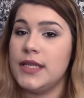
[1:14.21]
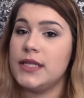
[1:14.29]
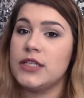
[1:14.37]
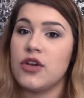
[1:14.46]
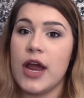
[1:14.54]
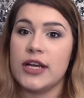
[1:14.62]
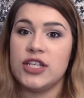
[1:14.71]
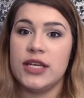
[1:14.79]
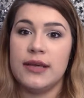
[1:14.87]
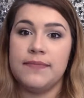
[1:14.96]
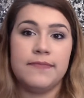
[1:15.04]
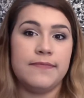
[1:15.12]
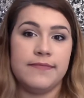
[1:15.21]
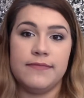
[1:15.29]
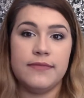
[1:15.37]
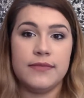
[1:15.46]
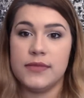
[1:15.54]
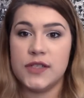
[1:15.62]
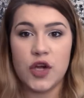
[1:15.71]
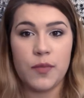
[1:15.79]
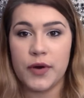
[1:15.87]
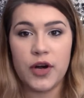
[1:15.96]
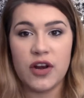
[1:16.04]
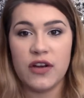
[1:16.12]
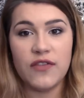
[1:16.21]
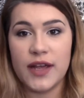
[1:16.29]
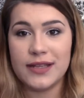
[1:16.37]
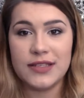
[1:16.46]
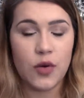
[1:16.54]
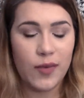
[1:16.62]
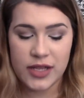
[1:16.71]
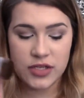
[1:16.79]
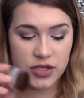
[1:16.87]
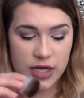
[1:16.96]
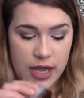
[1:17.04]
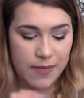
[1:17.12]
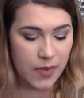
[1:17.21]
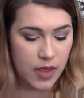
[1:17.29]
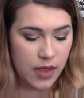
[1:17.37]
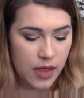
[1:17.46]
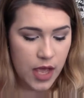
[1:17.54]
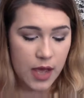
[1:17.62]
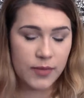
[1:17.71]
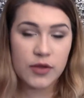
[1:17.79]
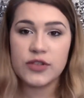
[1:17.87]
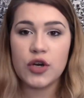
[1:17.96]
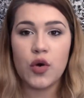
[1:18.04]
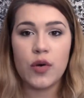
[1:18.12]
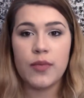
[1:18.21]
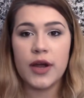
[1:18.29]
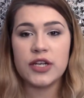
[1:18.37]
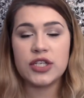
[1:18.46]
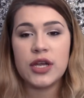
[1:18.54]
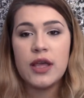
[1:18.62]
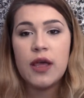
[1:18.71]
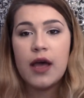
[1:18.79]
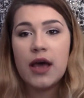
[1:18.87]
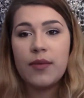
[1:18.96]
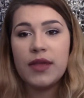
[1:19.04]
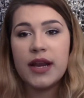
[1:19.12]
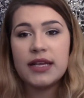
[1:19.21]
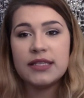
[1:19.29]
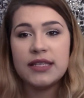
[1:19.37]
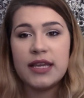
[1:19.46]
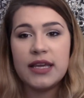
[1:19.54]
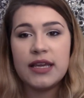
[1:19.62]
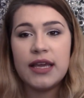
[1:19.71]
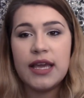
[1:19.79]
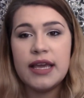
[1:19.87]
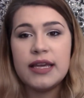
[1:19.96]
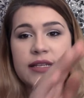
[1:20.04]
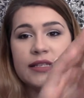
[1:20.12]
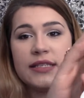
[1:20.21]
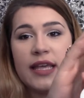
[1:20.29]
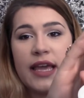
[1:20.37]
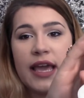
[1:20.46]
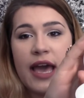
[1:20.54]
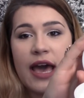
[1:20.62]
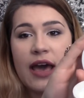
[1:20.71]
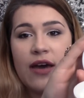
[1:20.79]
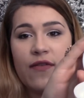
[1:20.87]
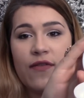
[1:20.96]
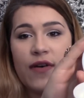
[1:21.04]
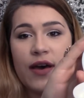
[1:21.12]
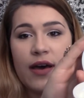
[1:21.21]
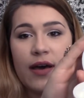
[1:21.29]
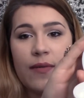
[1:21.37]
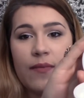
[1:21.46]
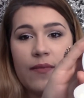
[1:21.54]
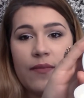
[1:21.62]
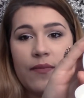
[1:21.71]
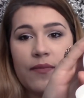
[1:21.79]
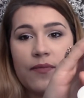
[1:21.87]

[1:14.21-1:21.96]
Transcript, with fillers: Scratchy. Don't put it on your face. Don't waste your time. Um, use your own brush. Um, the nice thing is they have um,